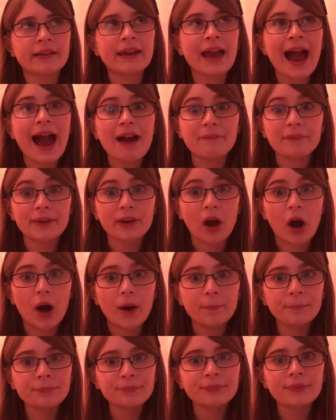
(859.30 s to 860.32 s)
carry
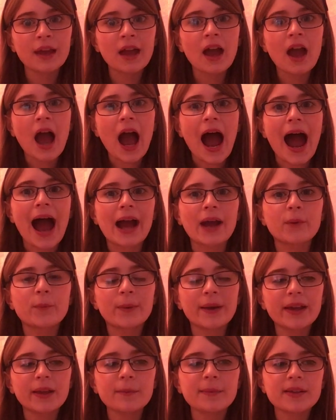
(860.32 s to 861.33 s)
on, I
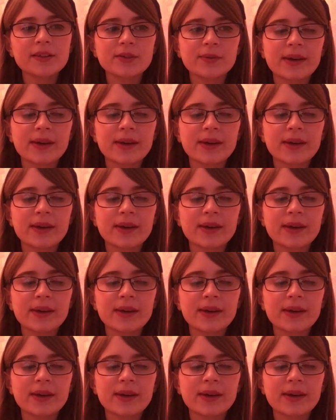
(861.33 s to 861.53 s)
will be